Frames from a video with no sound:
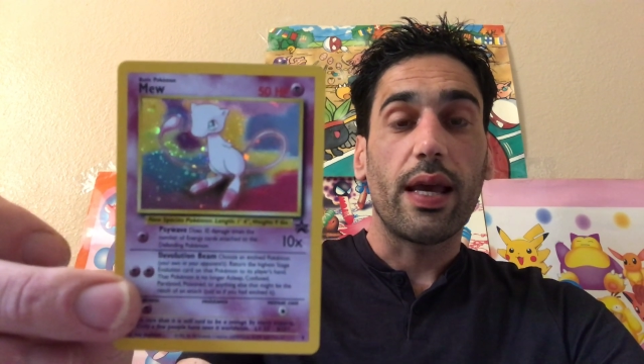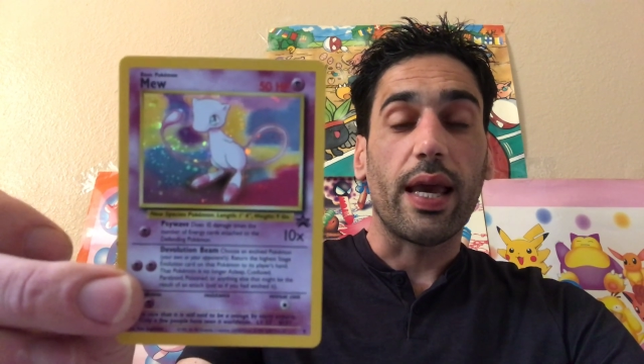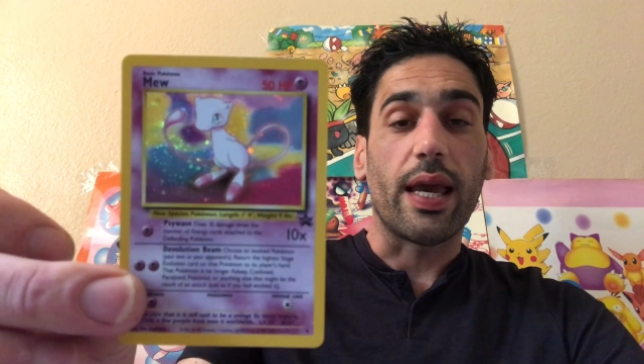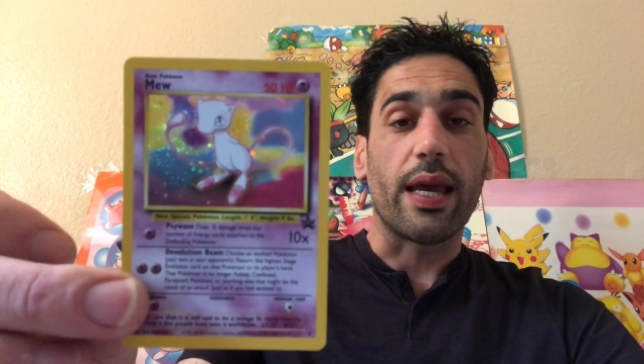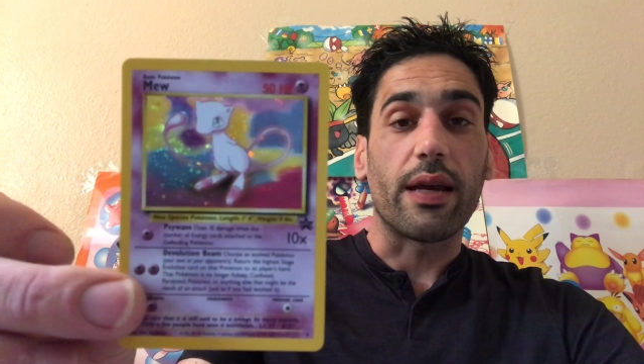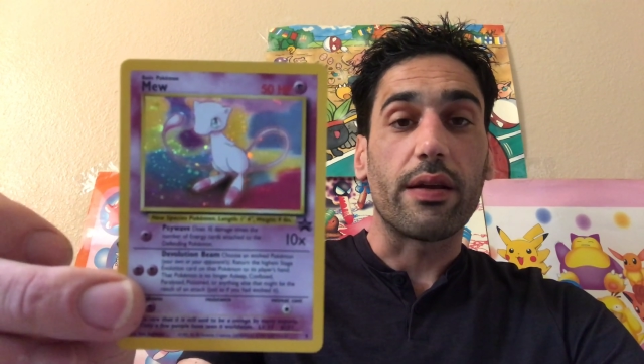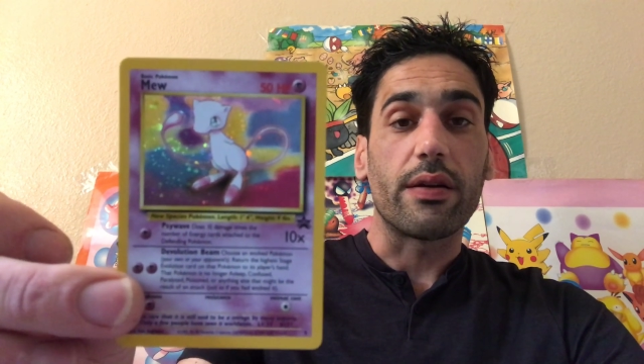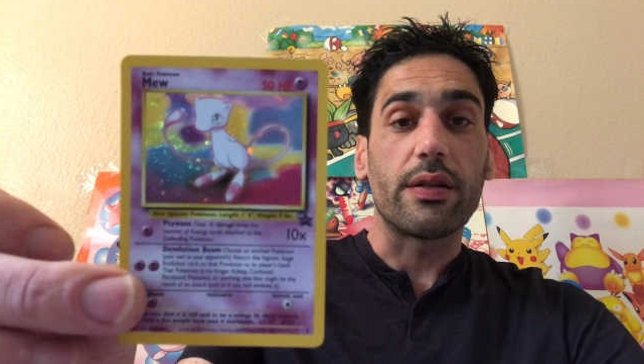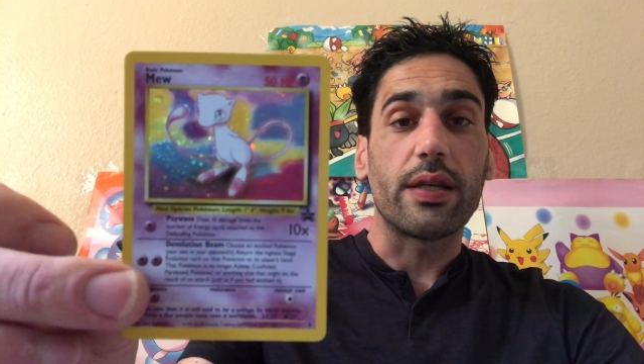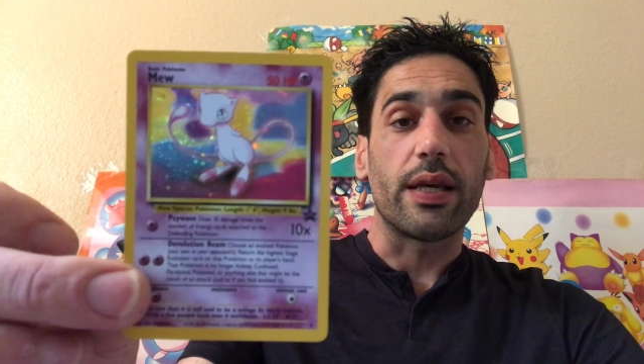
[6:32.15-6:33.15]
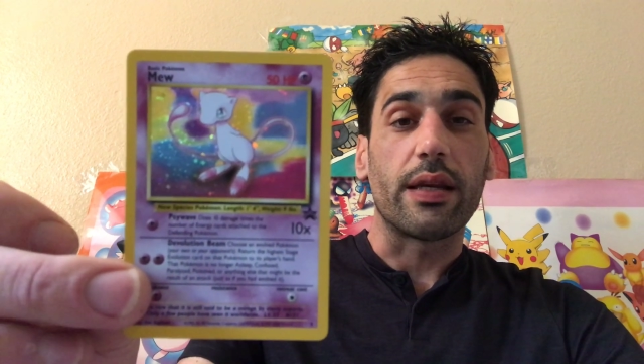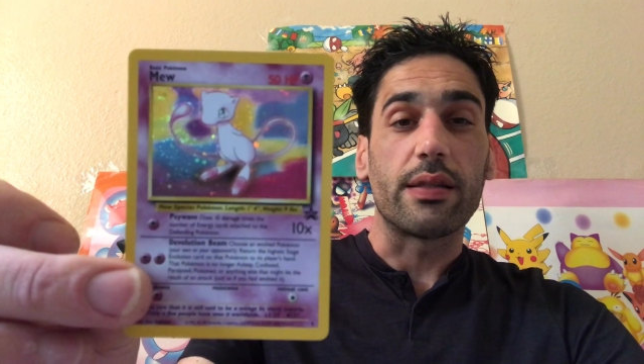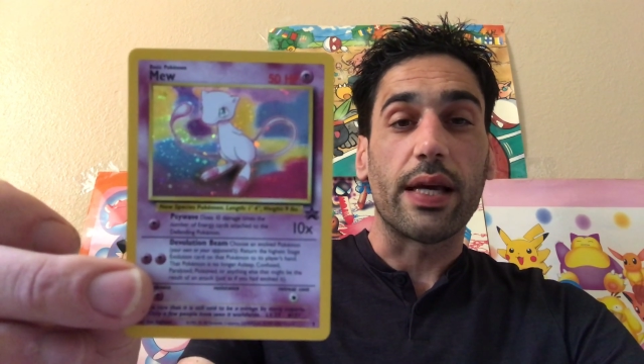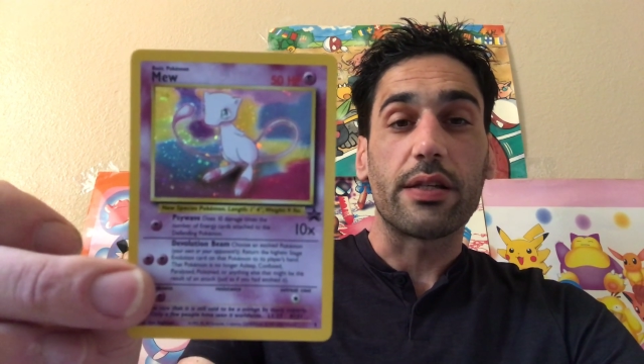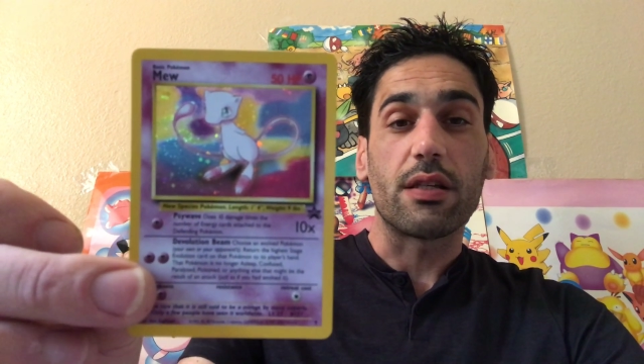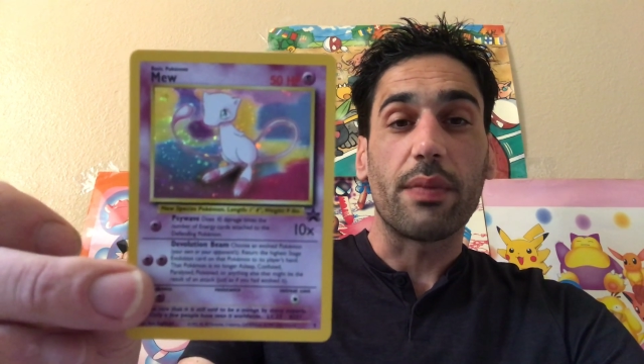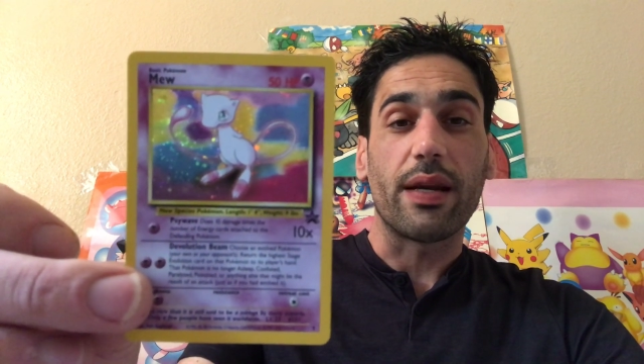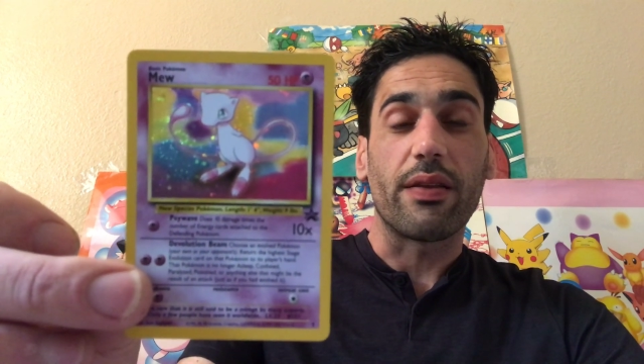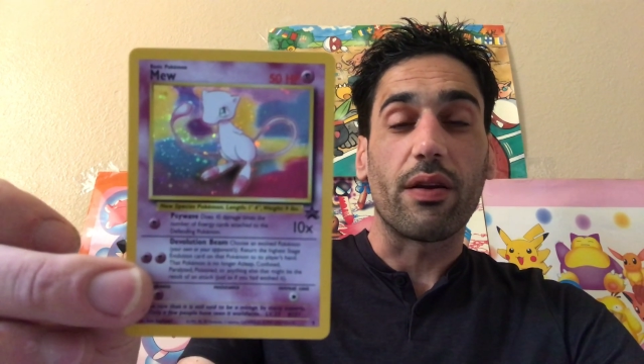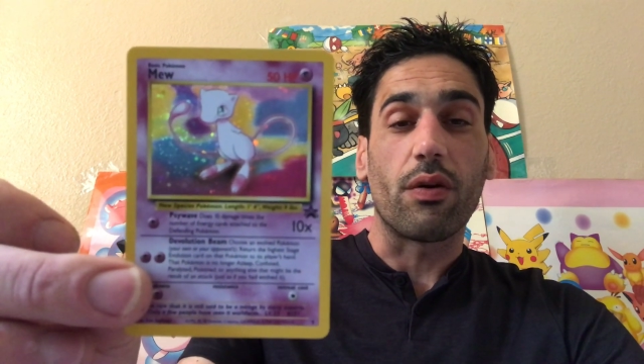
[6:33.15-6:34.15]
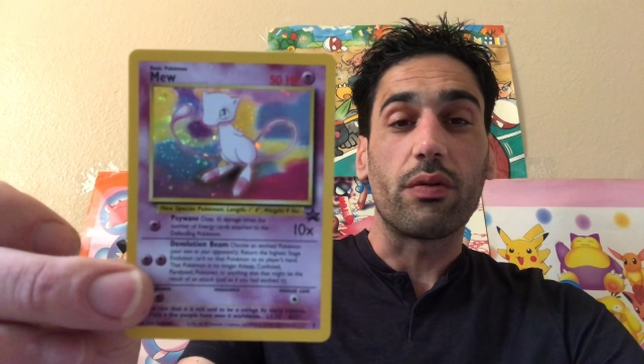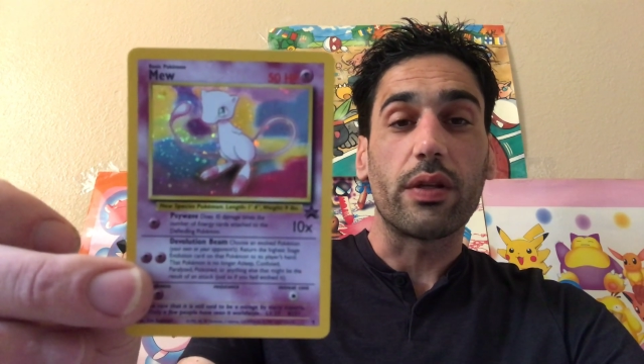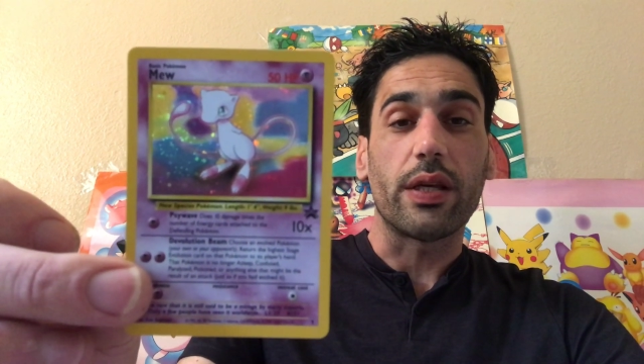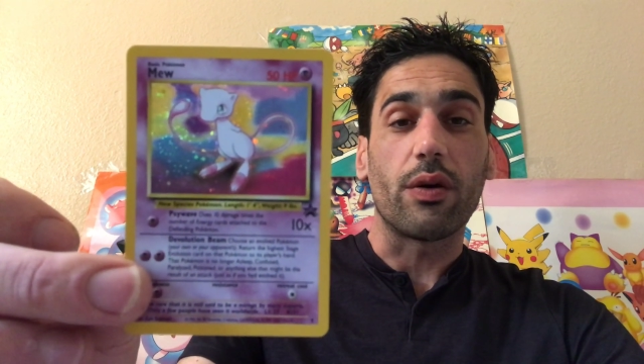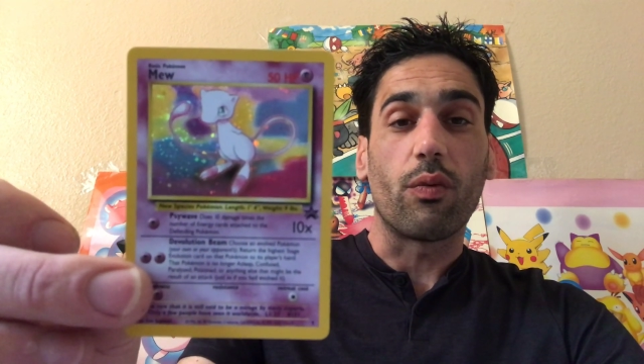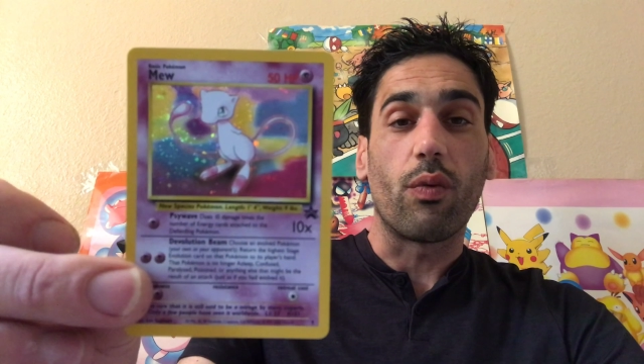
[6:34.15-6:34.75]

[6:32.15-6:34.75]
and it is estimated that only